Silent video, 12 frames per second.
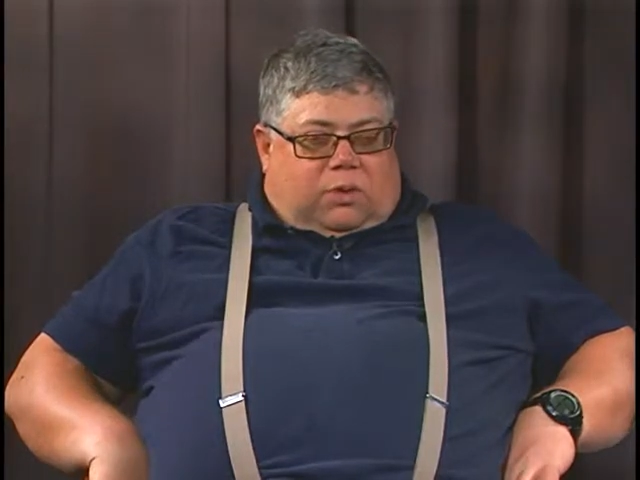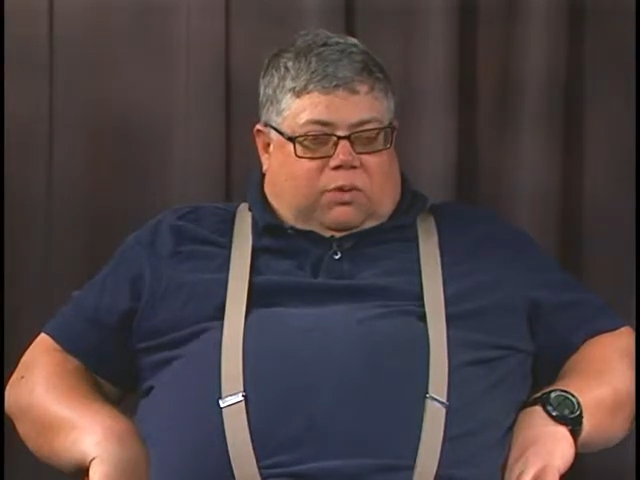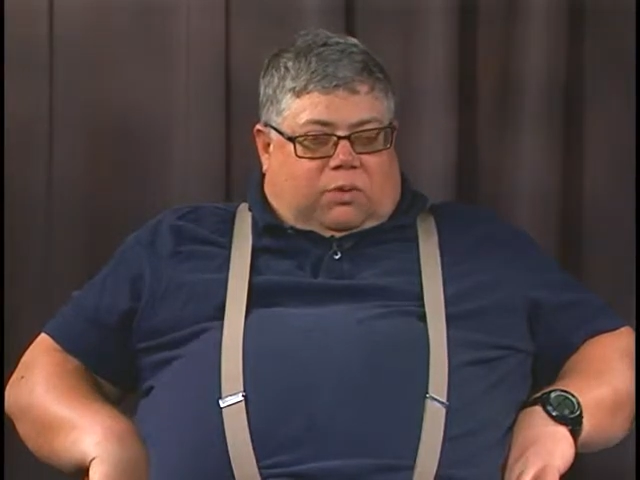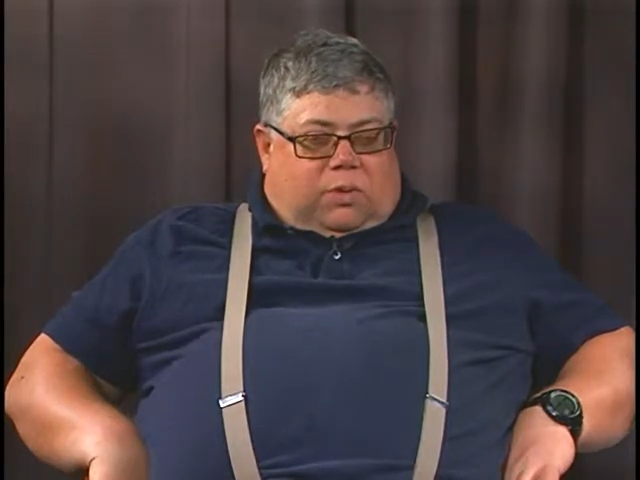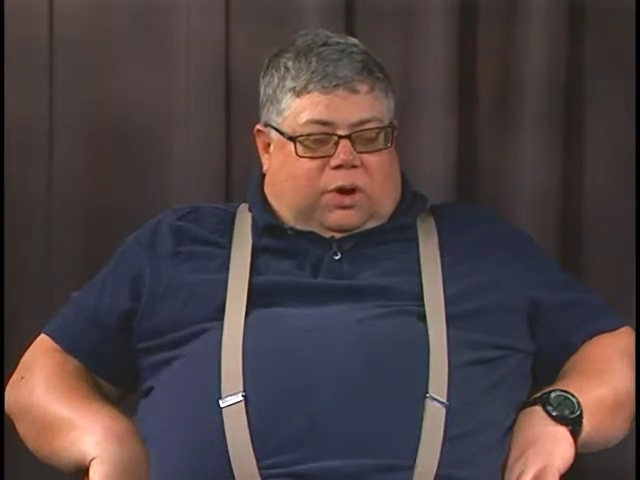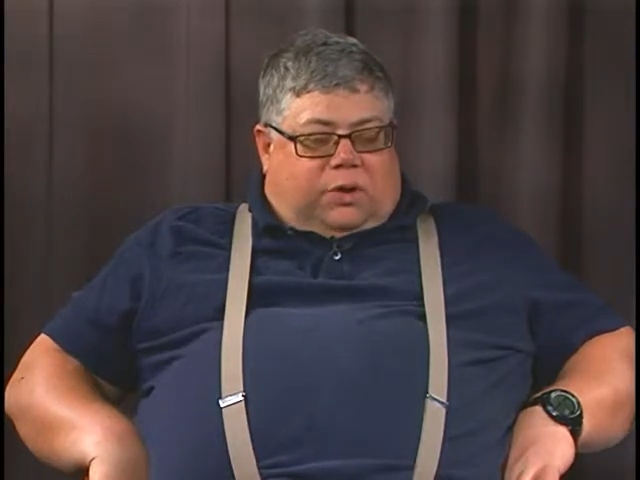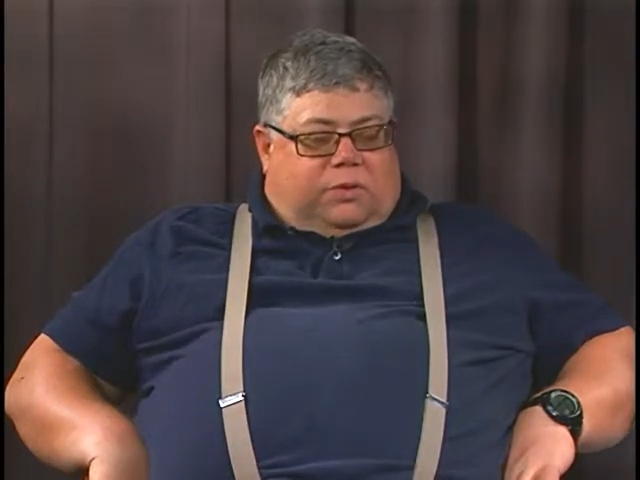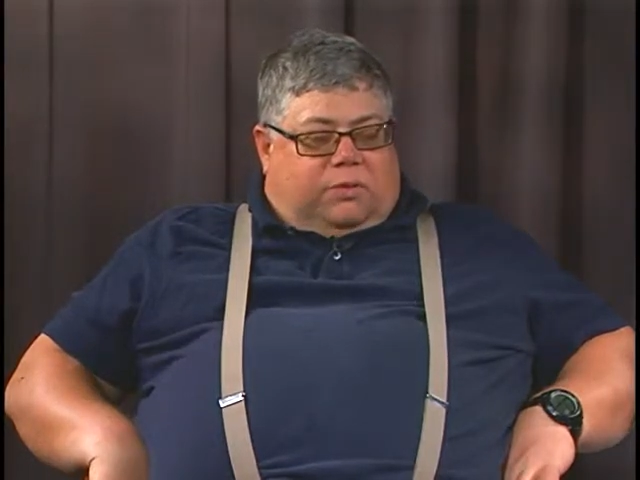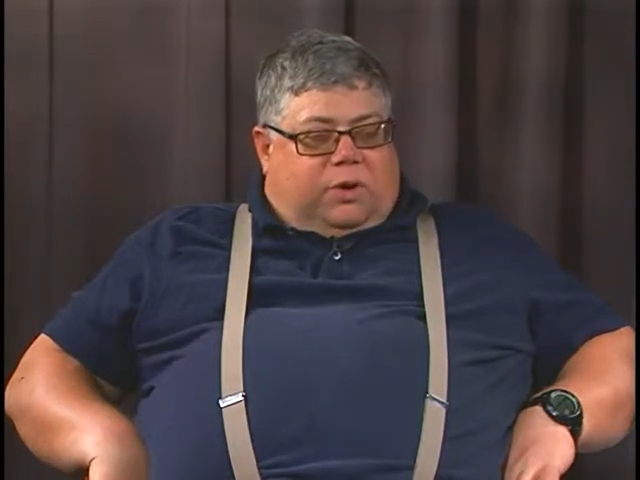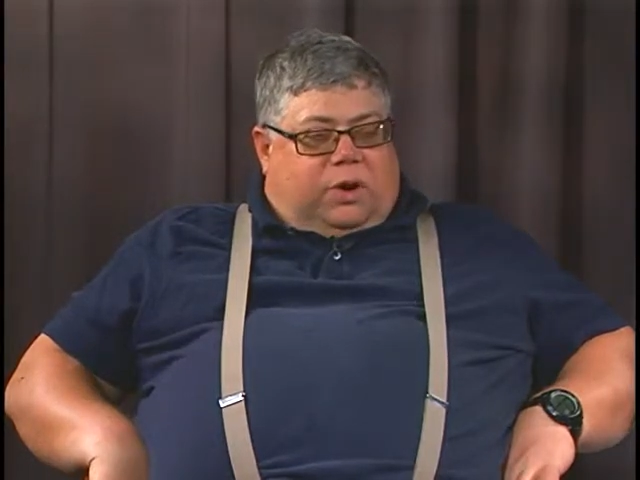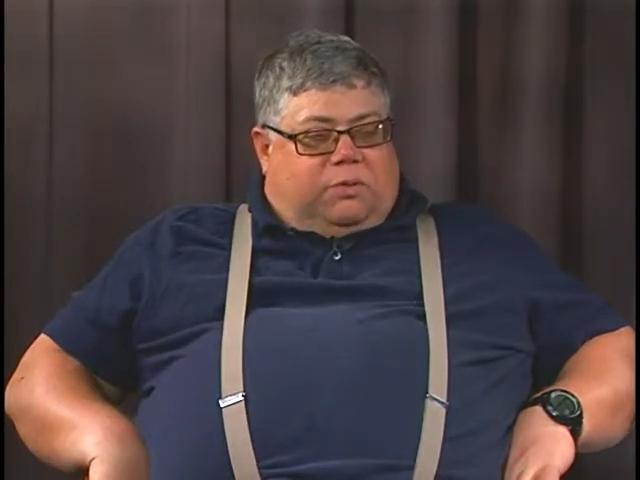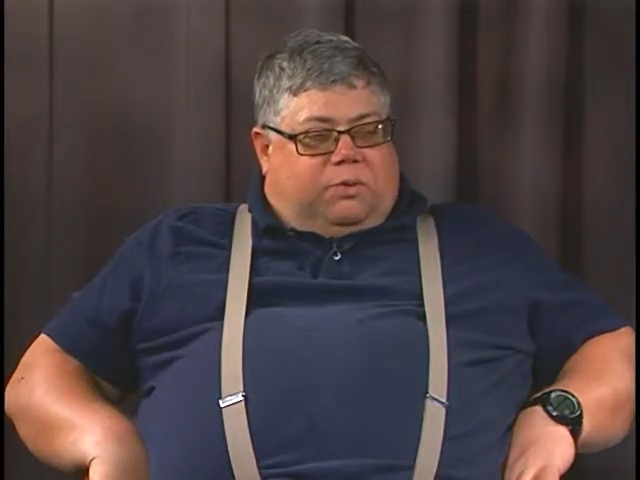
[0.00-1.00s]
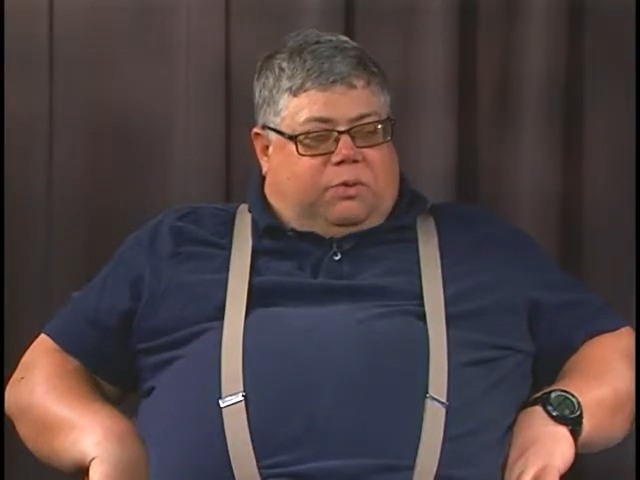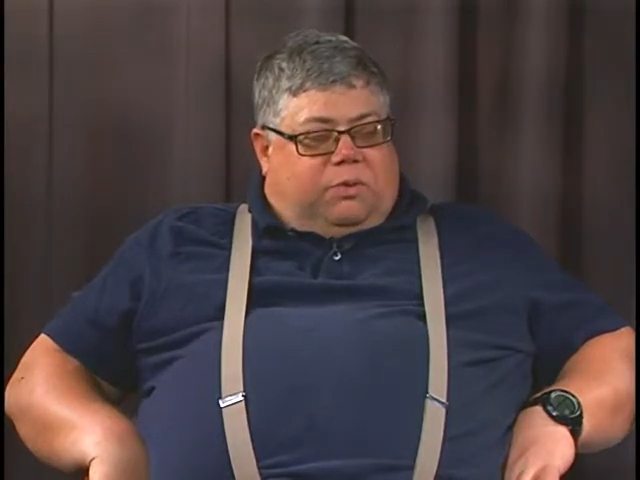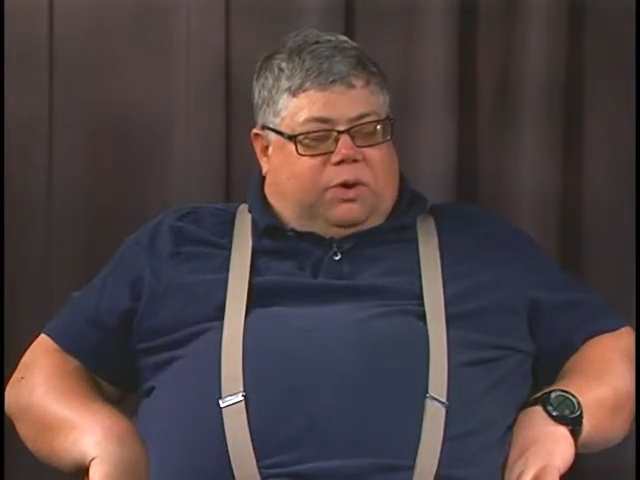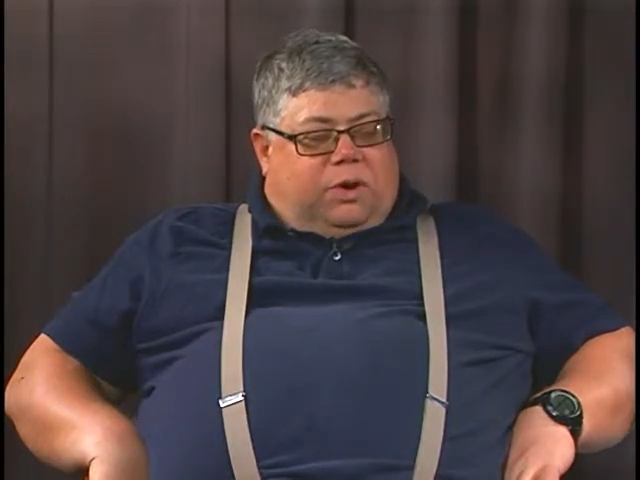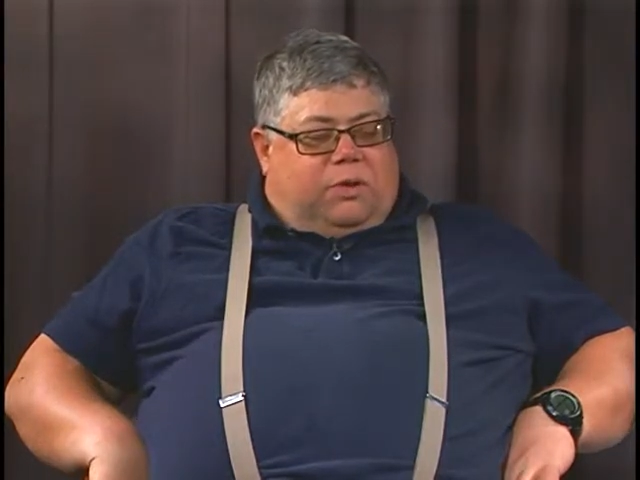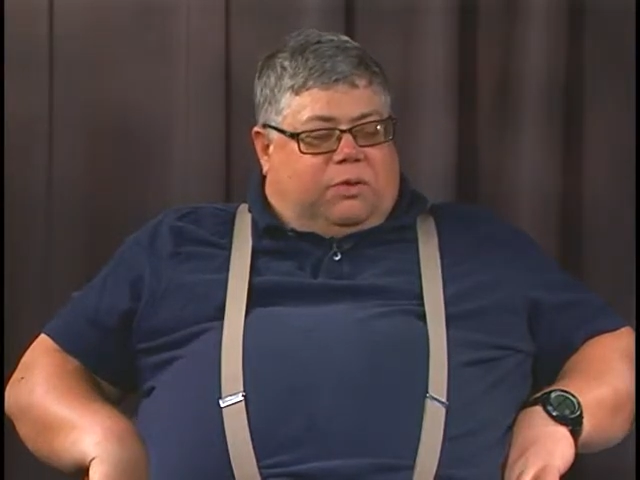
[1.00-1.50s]
what else?
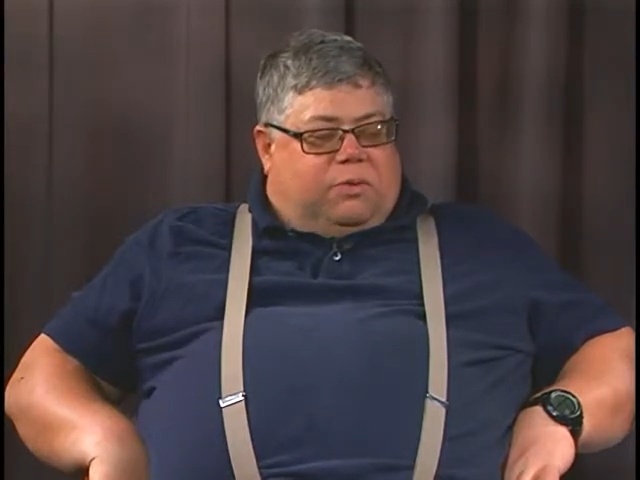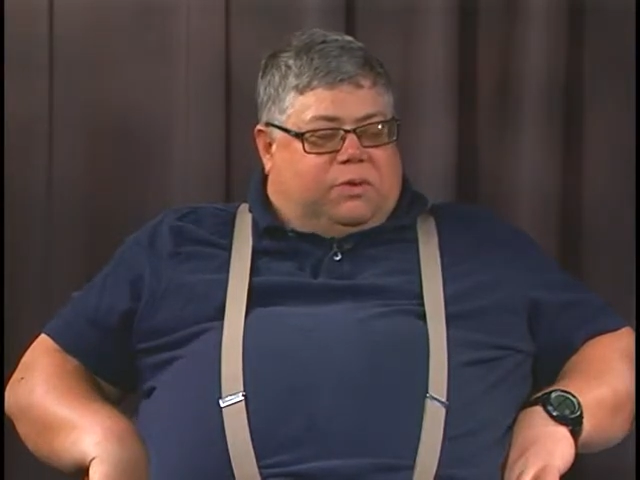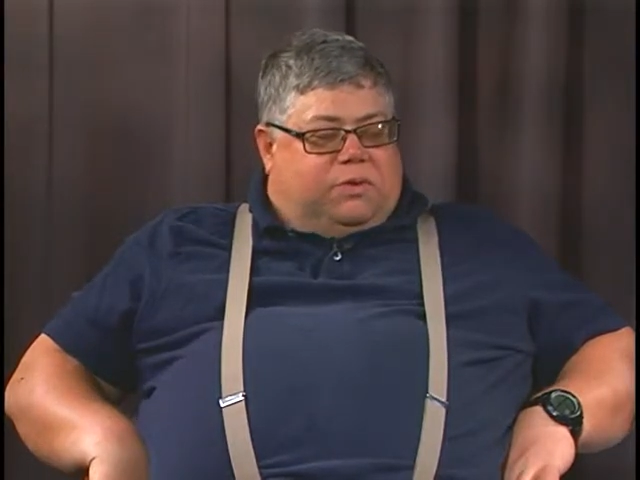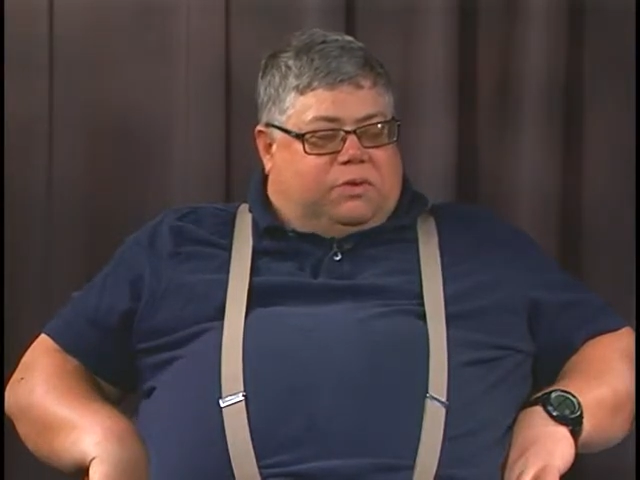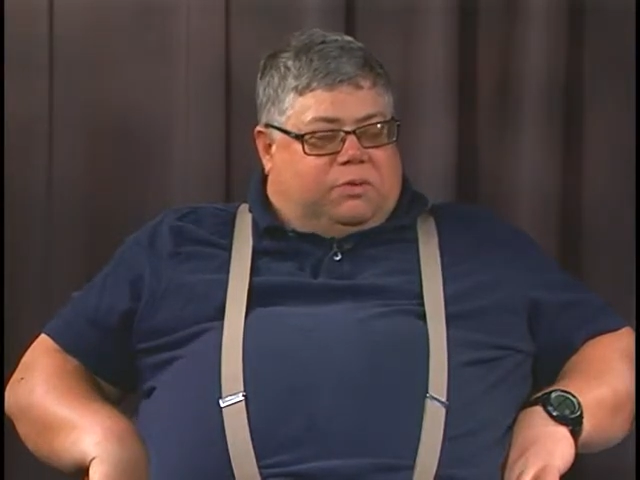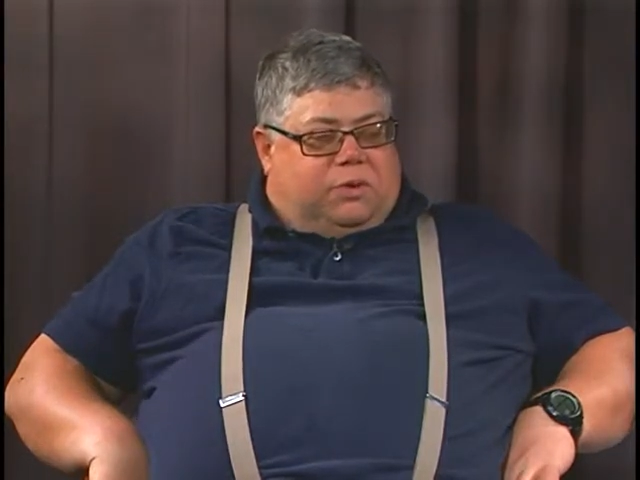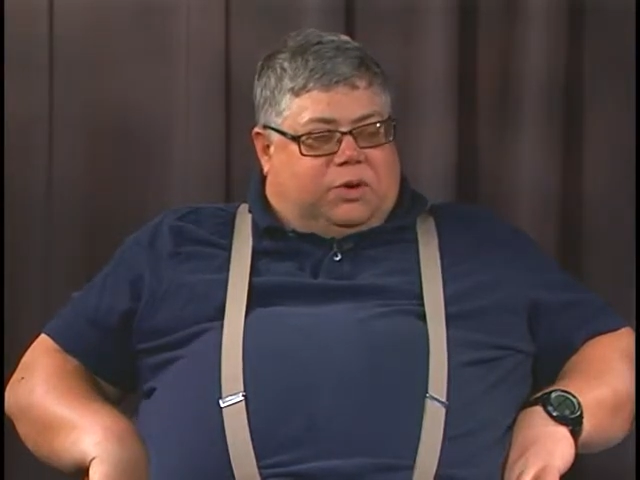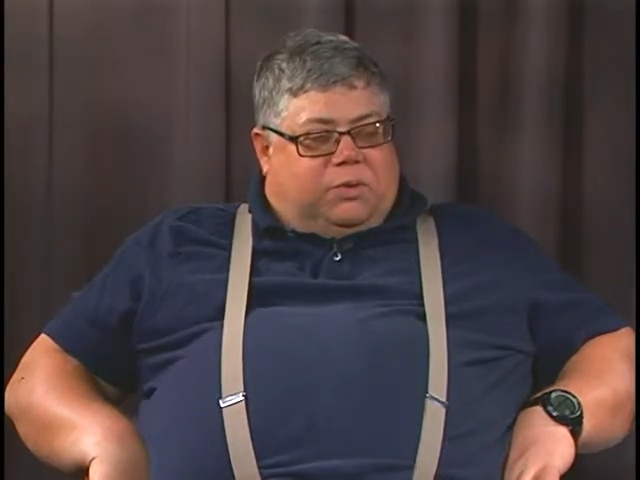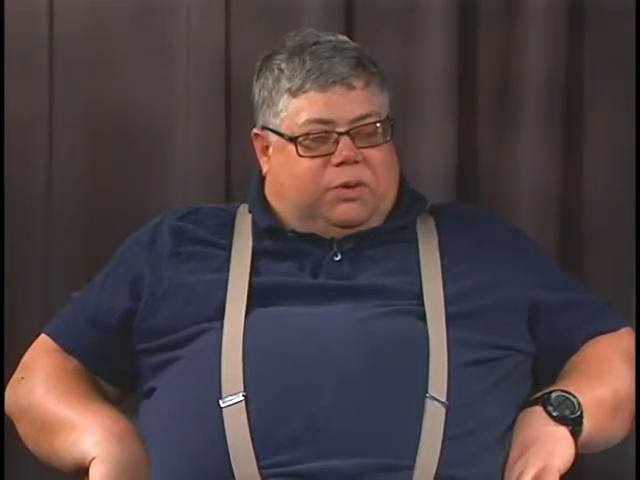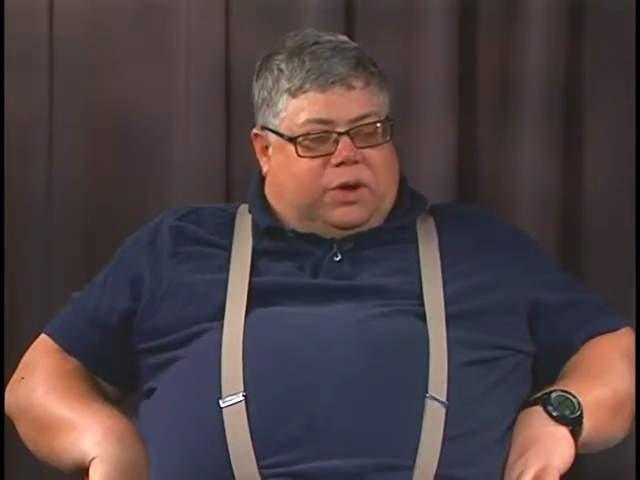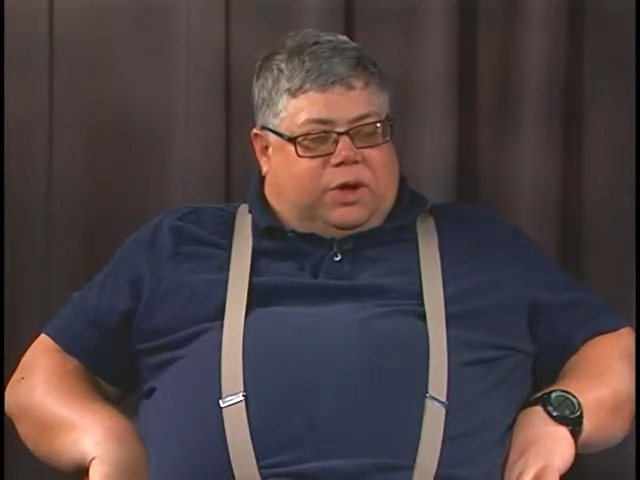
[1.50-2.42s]
What other reasons would you want